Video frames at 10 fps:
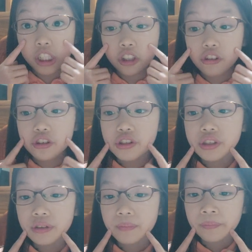
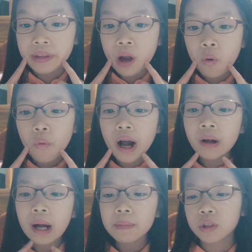tears.
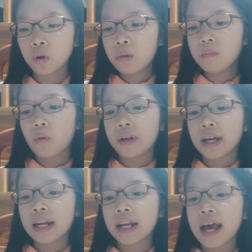Well, I'm a tomboy
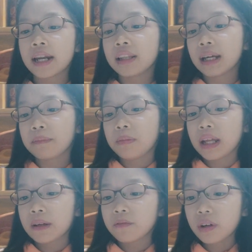and I like
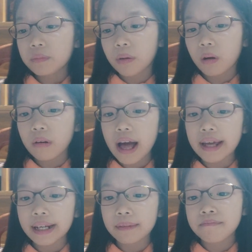playing football
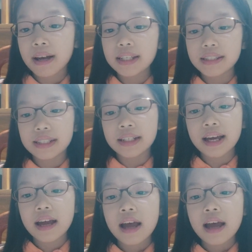and I'm messy.